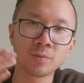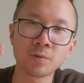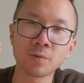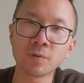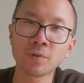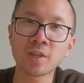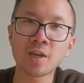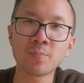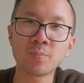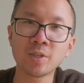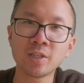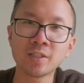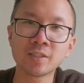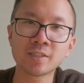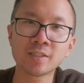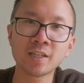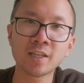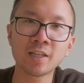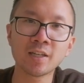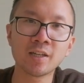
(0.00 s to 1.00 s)
with all that being
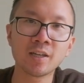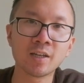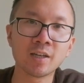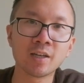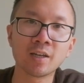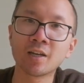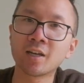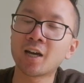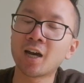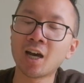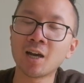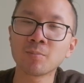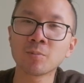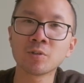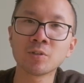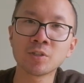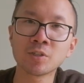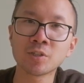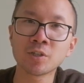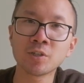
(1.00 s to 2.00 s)
said, I'm
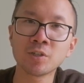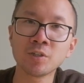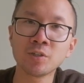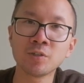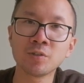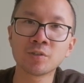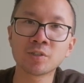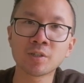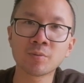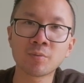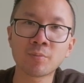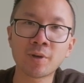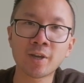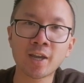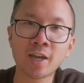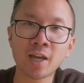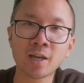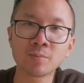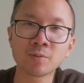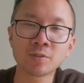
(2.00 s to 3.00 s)
going to show you some of
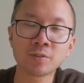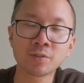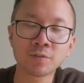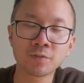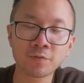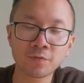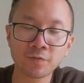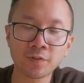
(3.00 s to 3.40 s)
my absolute